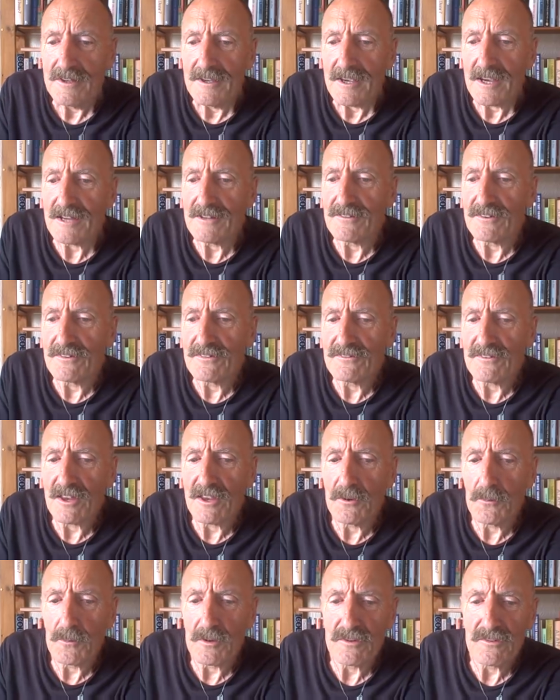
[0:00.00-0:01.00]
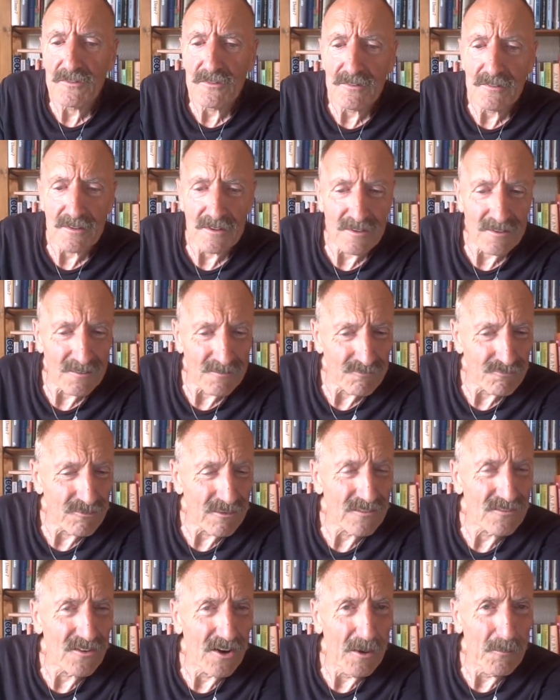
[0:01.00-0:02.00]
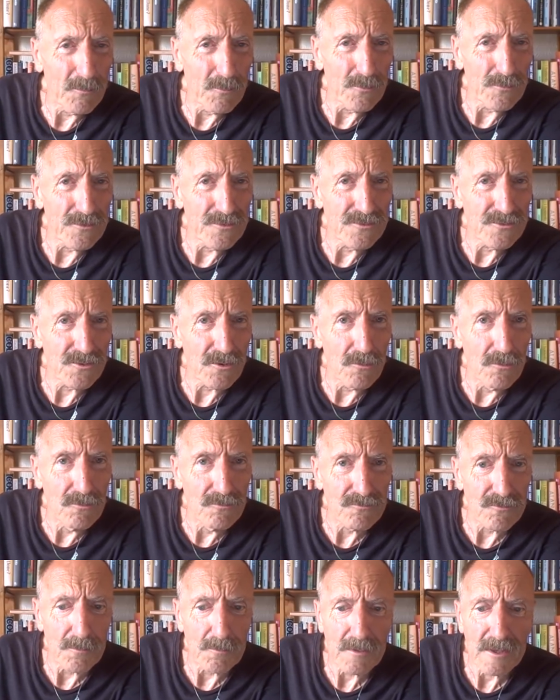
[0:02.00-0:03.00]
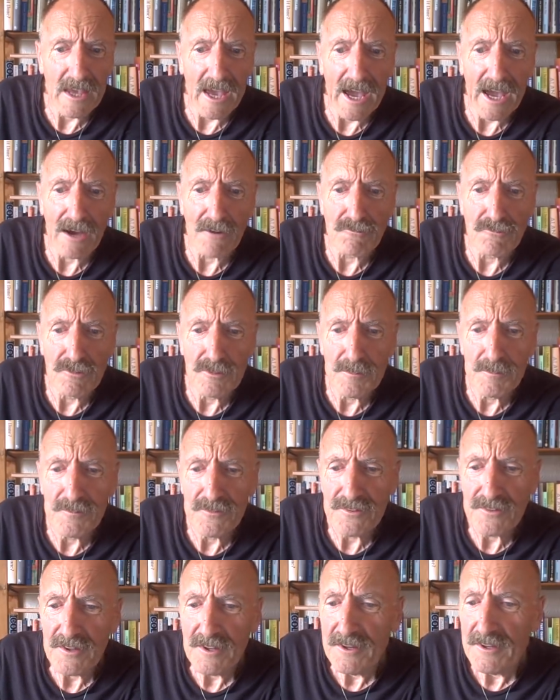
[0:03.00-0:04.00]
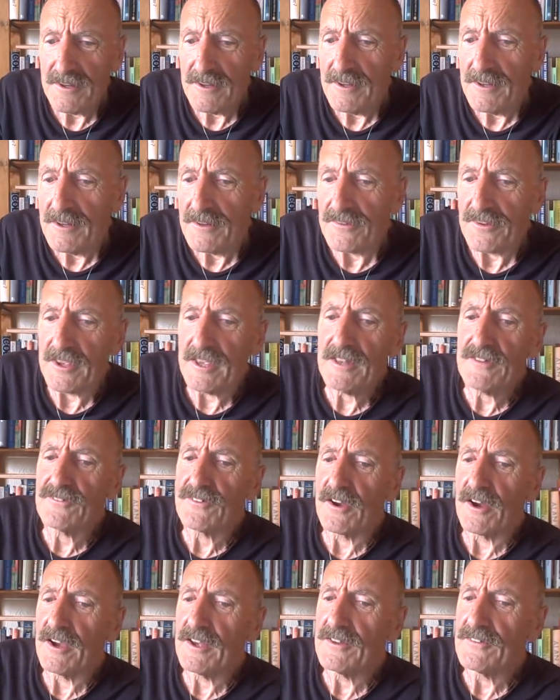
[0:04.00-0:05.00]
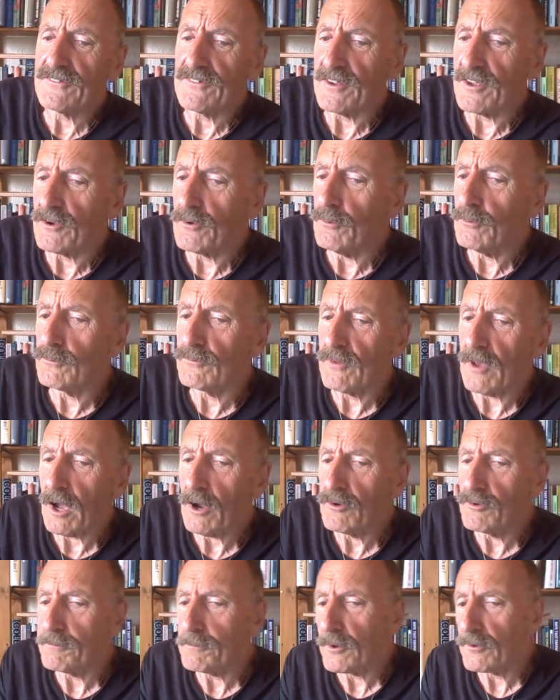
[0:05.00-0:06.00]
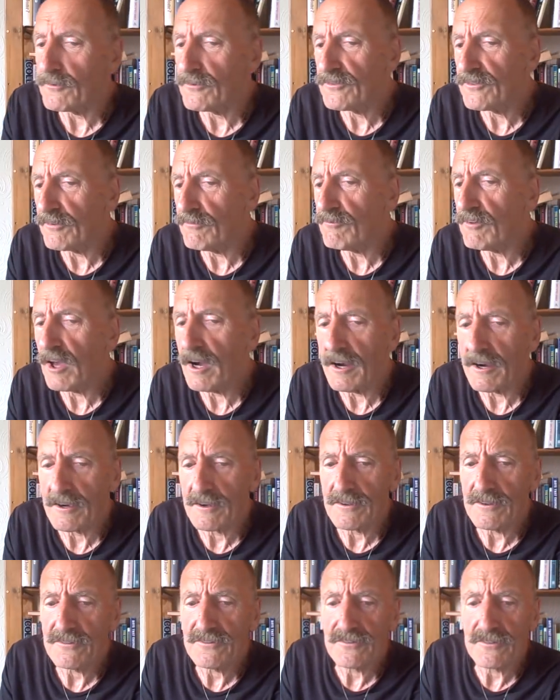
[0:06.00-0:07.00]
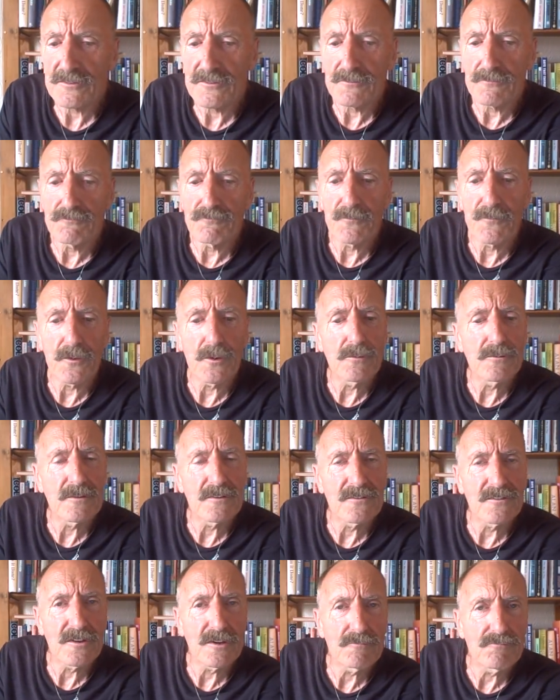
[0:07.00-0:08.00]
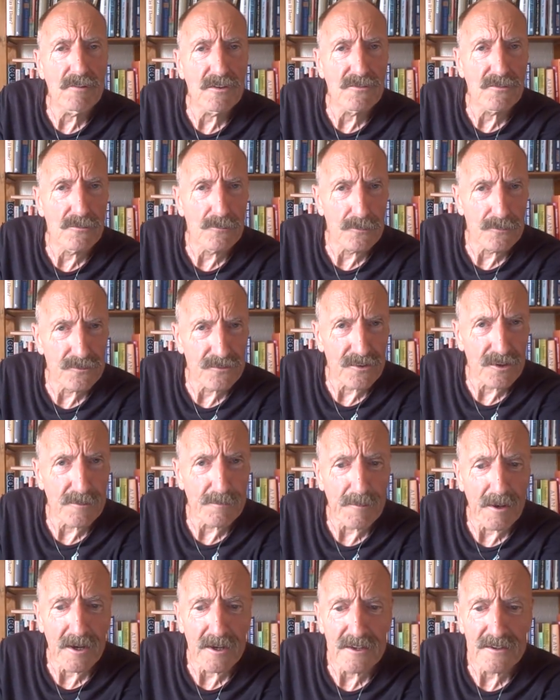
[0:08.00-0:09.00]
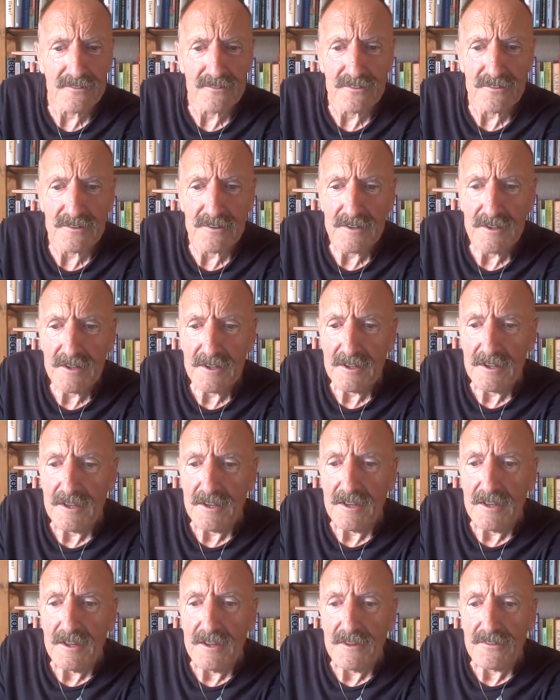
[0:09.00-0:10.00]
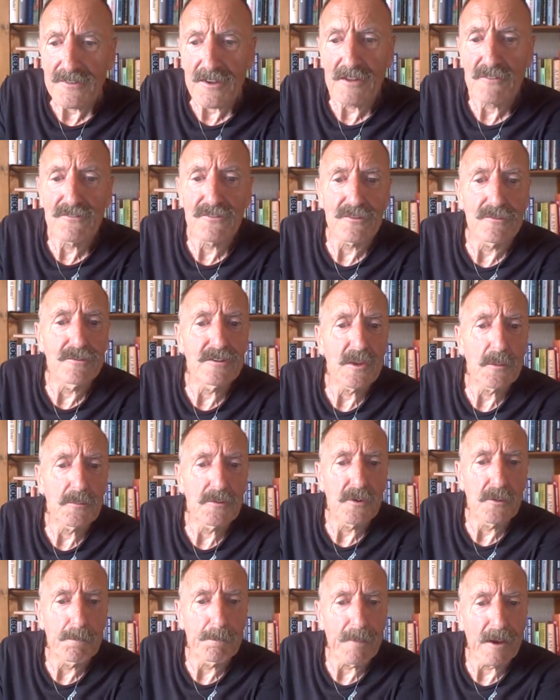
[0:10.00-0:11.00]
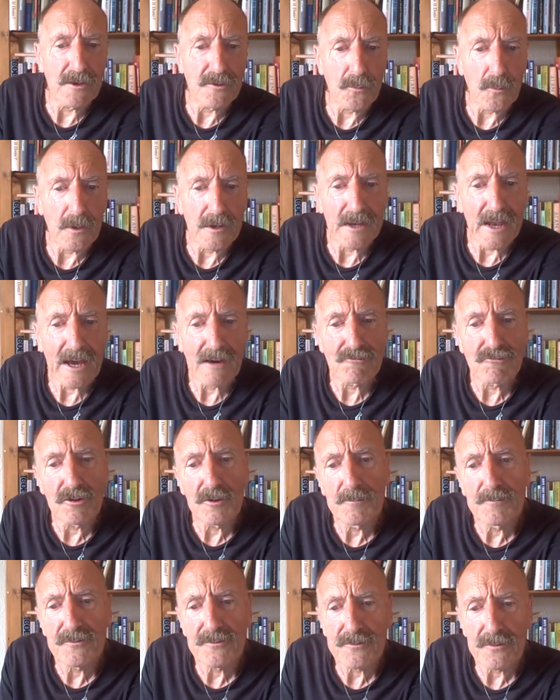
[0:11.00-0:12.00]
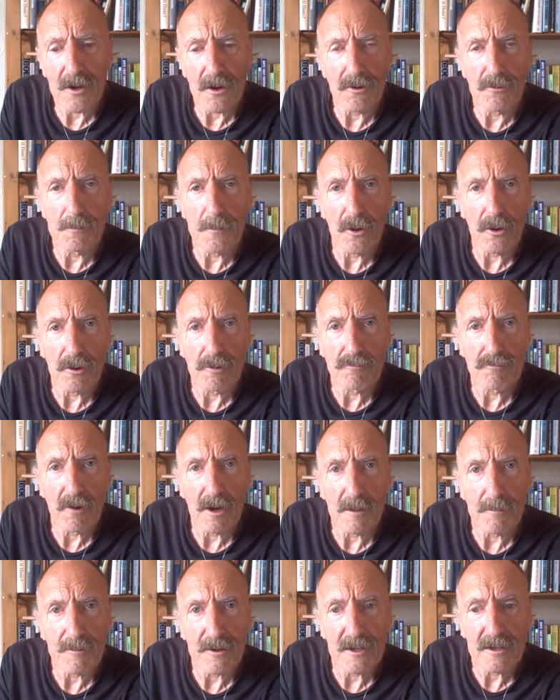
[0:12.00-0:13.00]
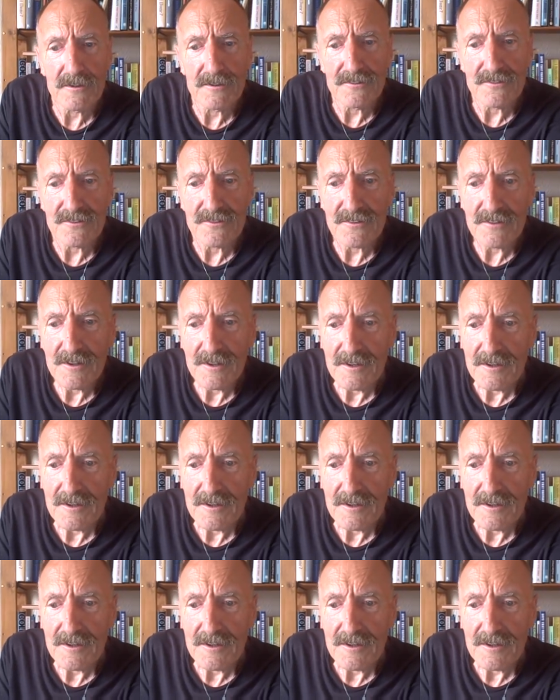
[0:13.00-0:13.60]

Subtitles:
He distinguished, for example, the Jews from the Arabs. The Hittites he called Homo Syriacus and viewed as the original Semites. Then too, there were the Bedouin Arabs, Homo Arabicus.